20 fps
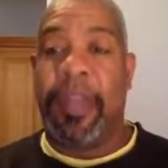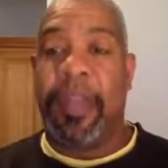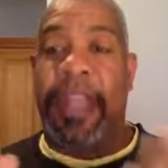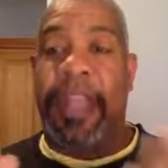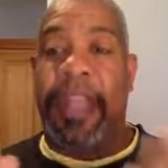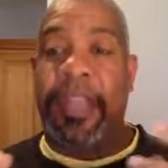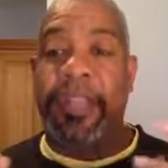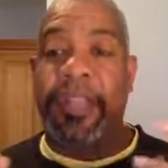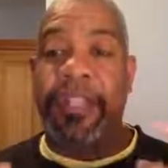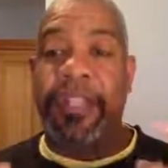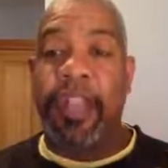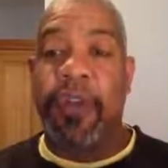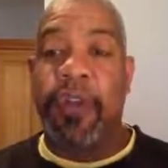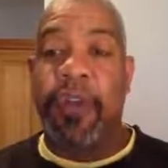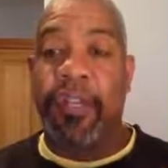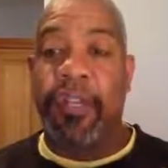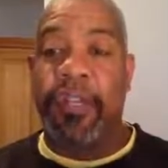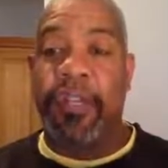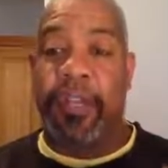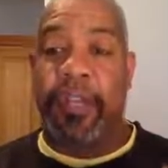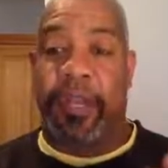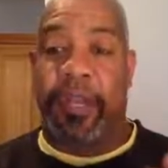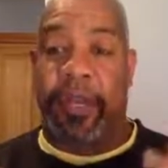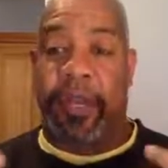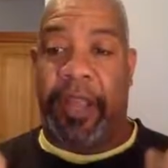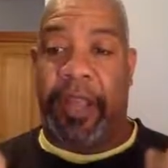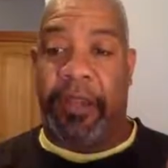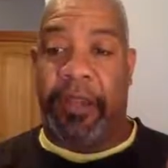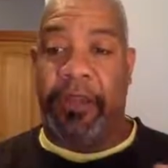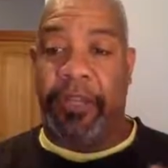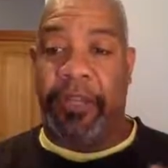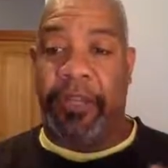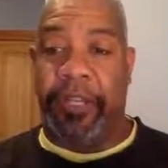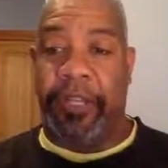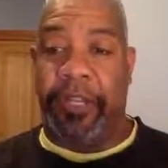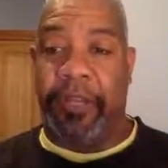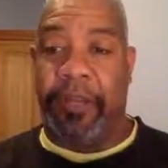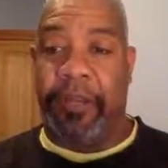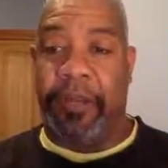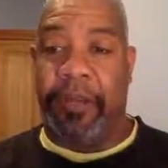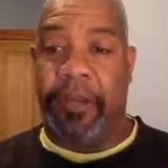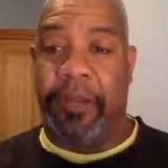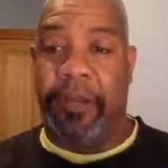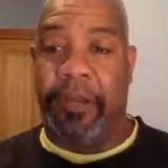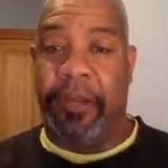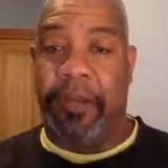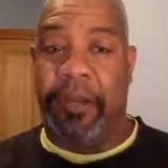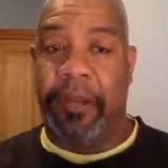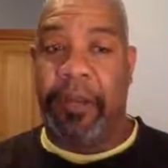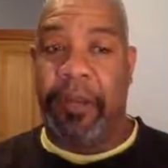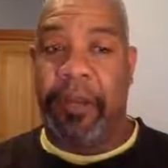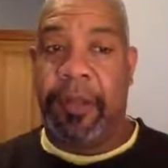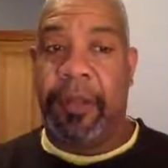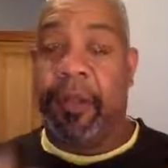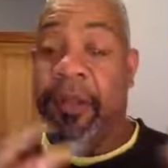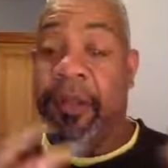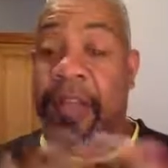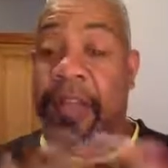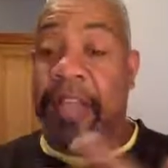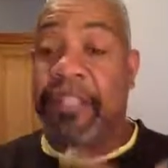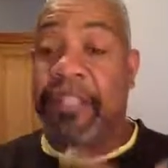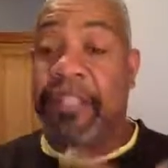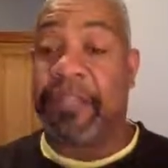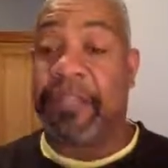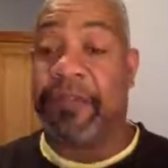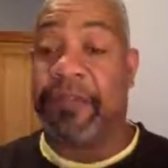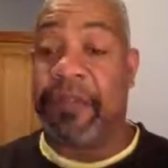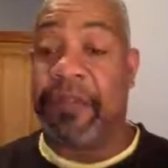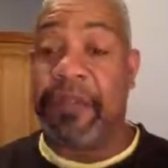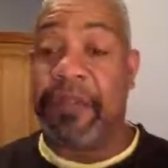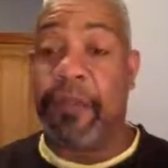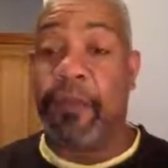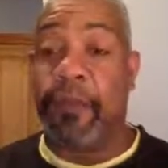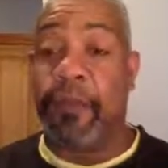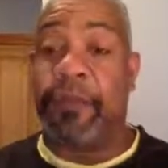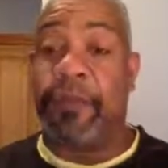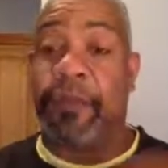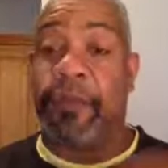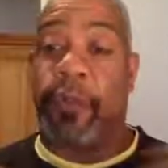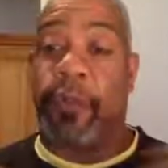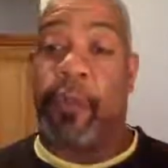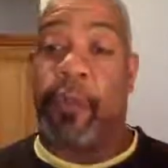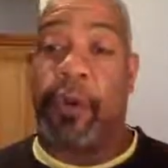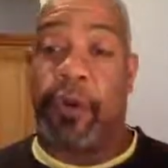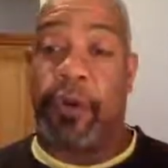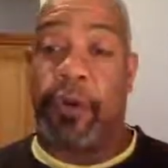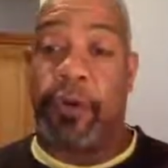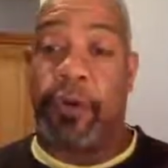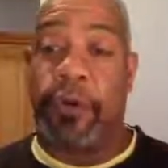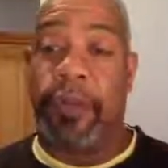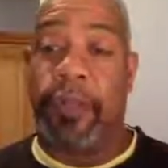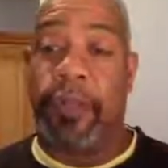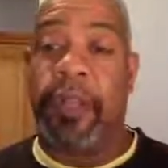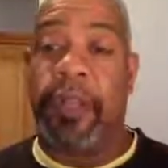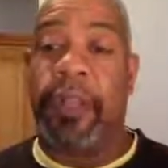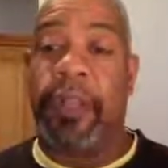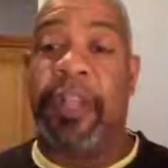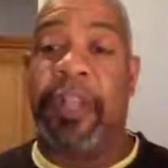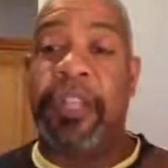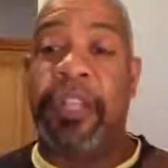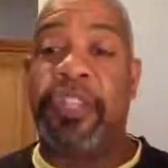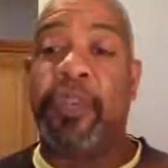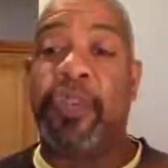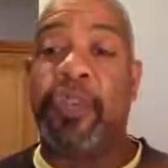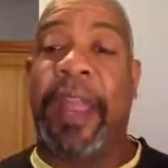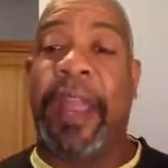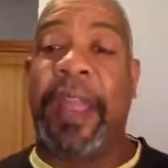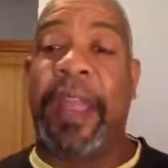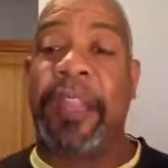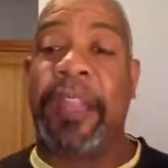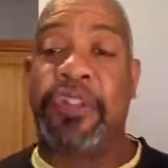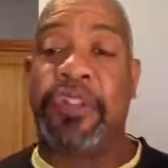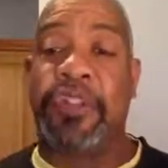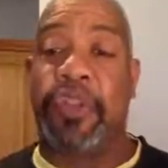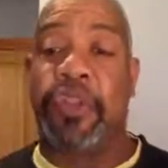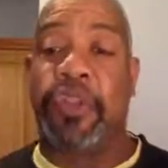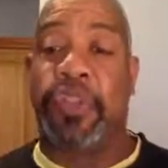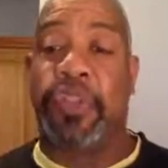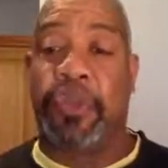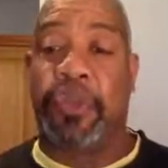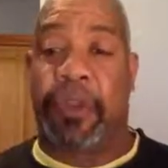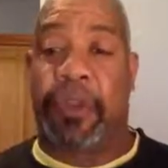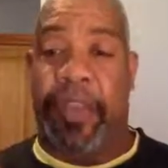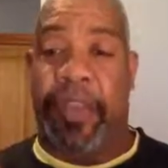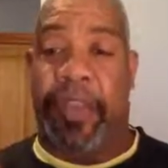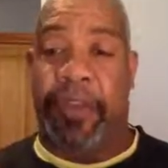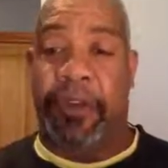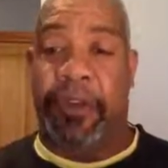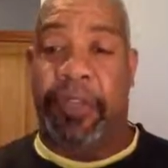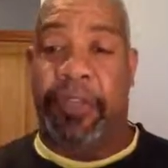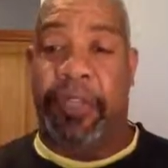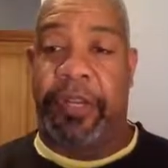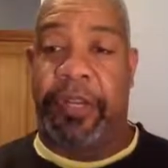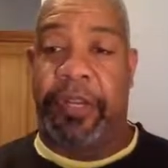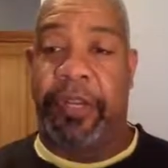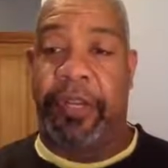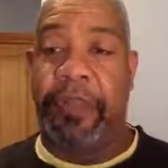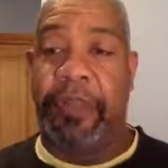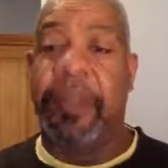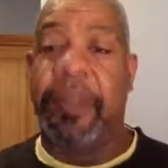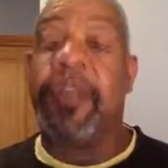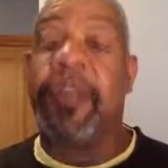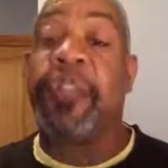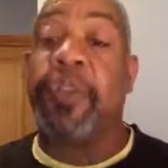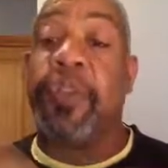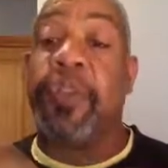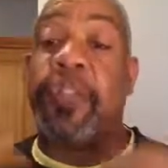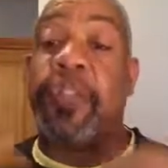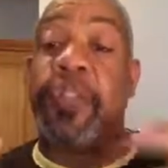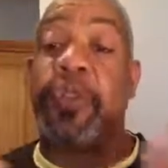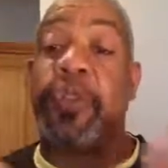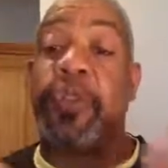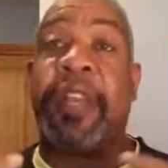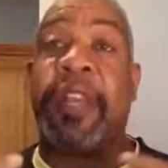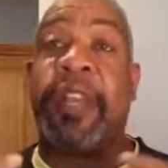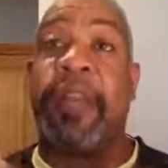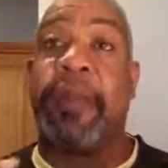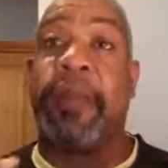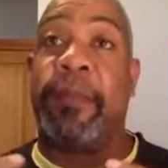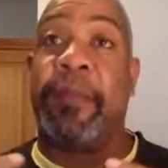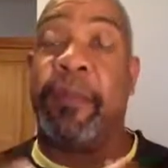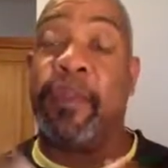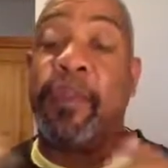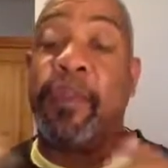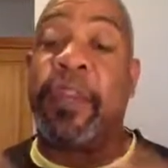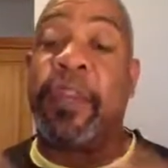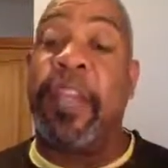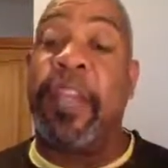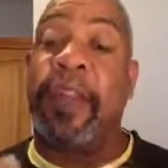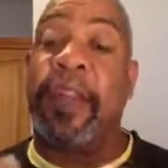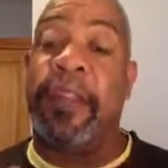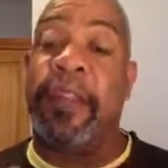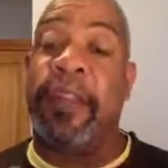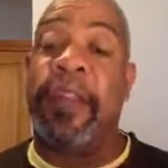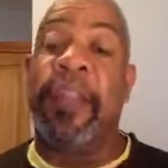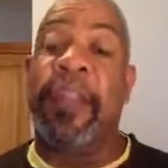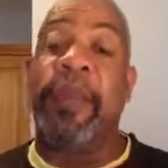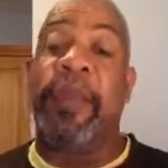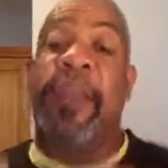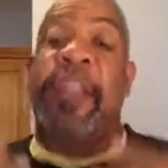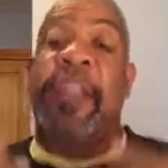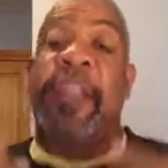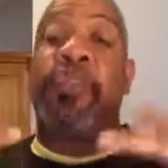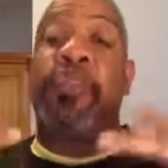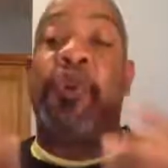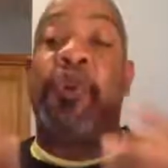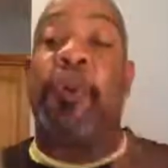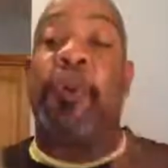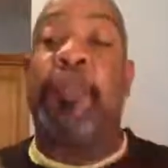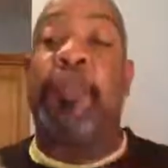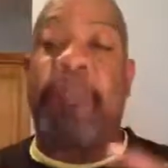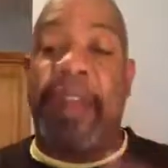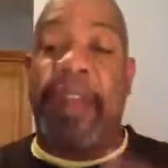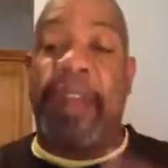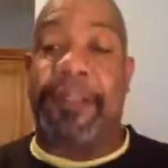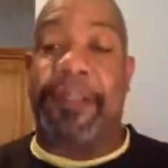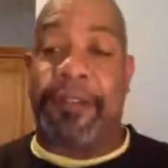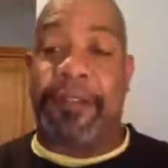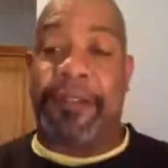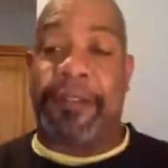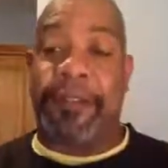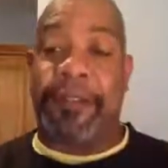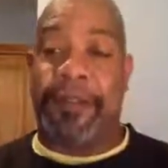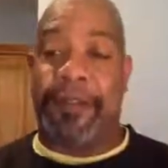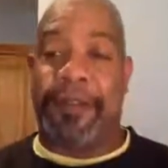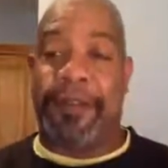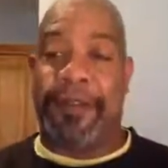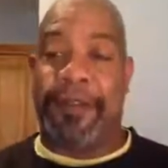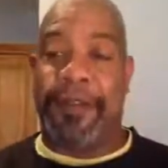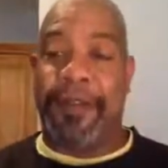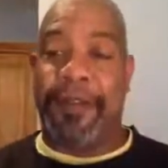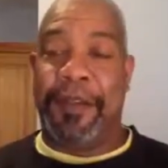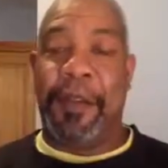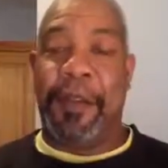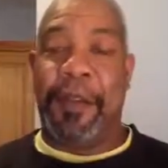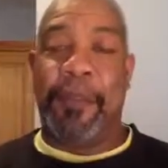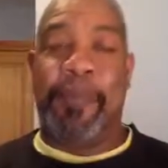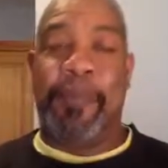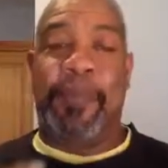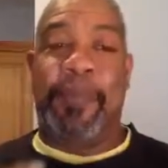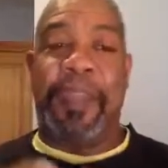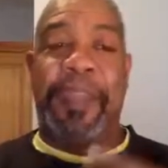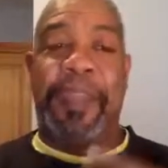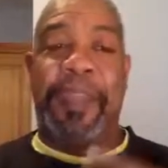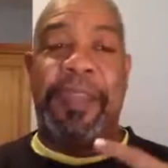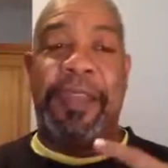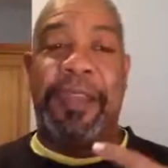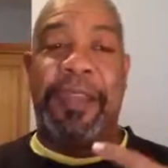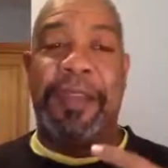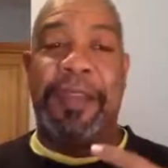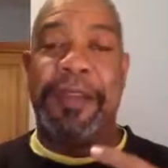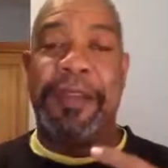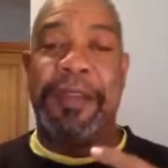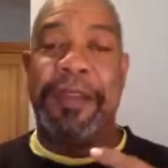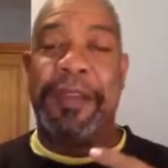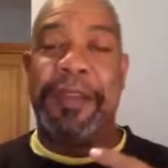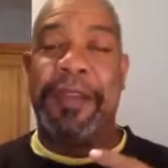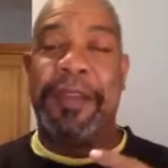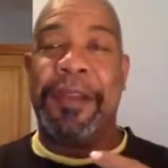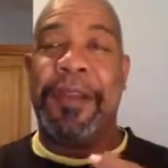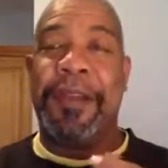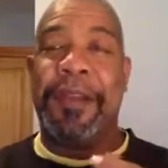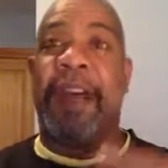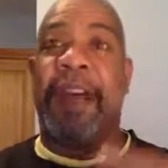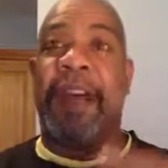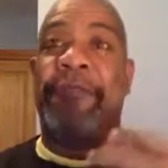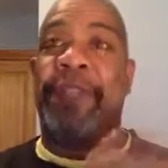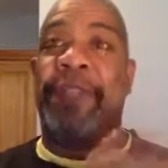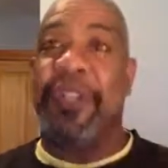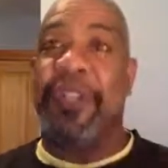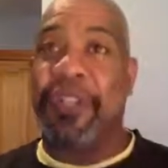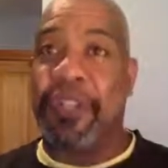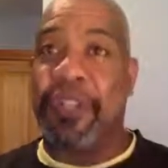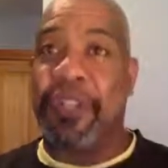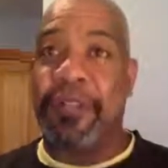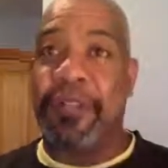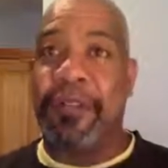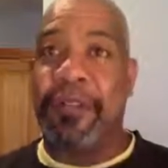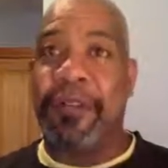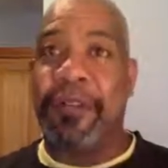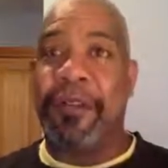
a nourishing energy, not just for you, but for the world, into a nurturing energy so that you can in your presence be a vision,